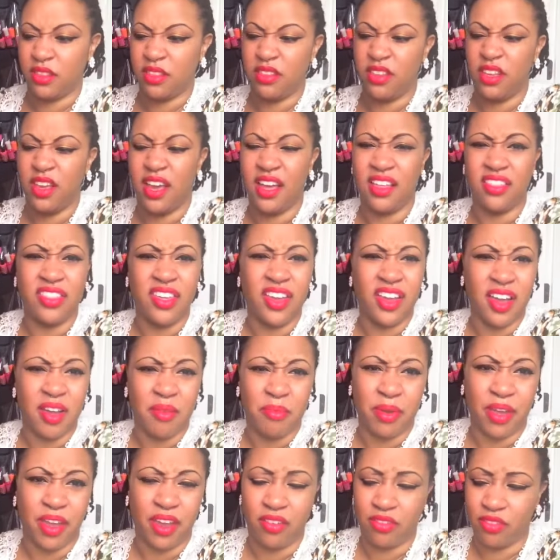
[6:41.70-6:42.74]
Yeah, I think I
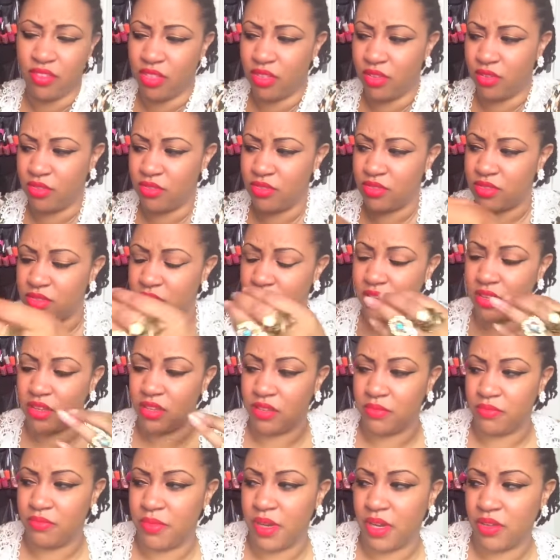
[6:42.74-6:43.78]
paid for those uh,
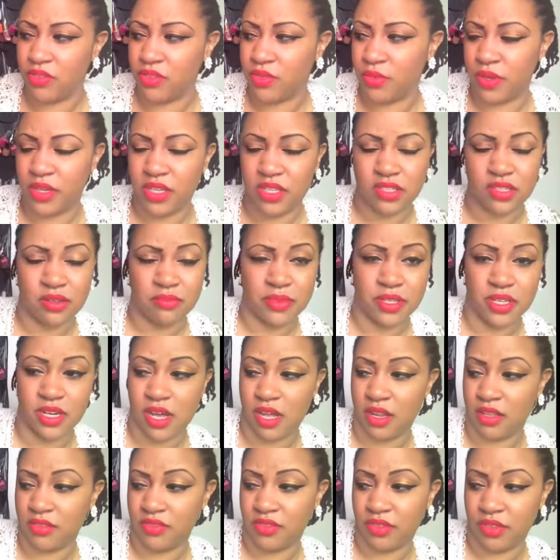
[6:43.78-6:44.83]
about 20 something
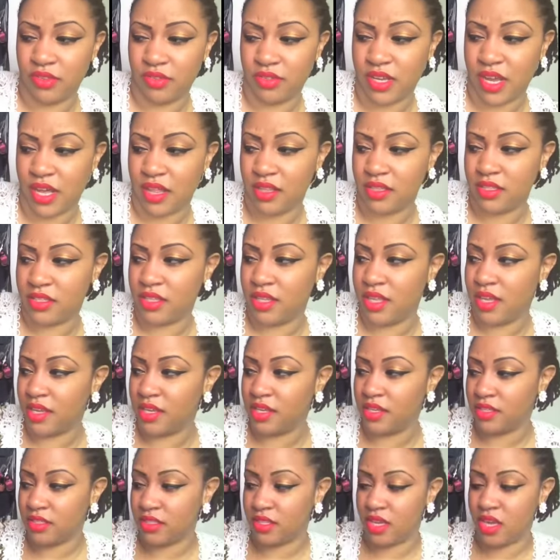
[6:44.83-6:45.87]
dollars for those Galaxy
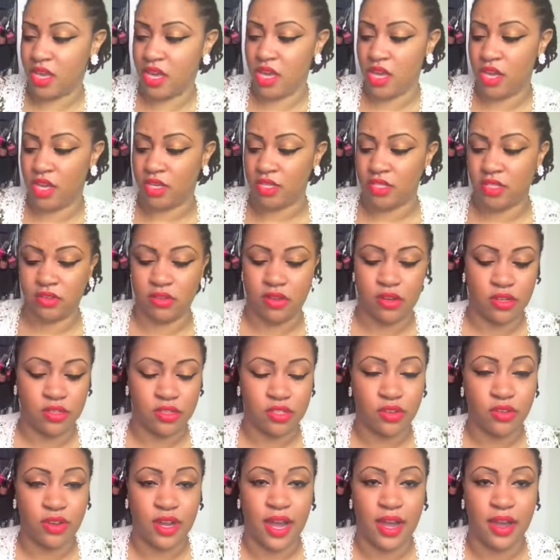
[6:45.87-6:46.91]
leggings. So I
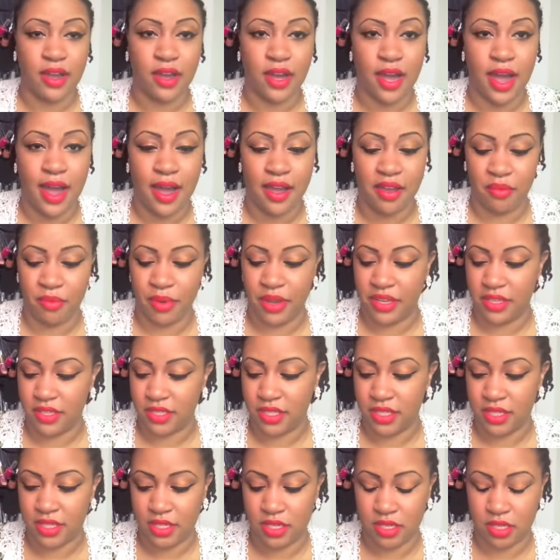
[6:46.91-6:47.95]
also got a
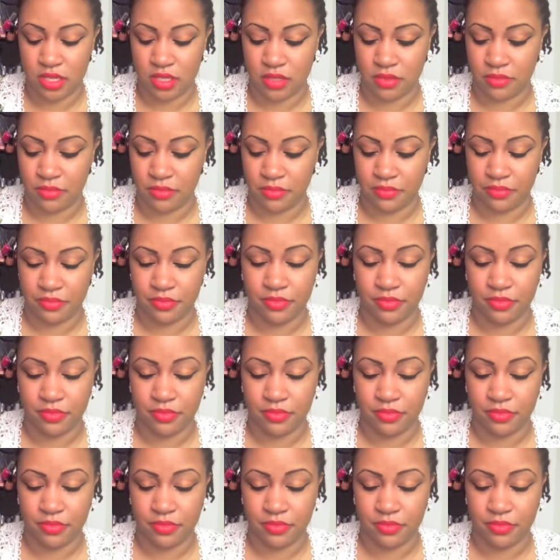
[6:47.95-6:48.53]
high-waisted um,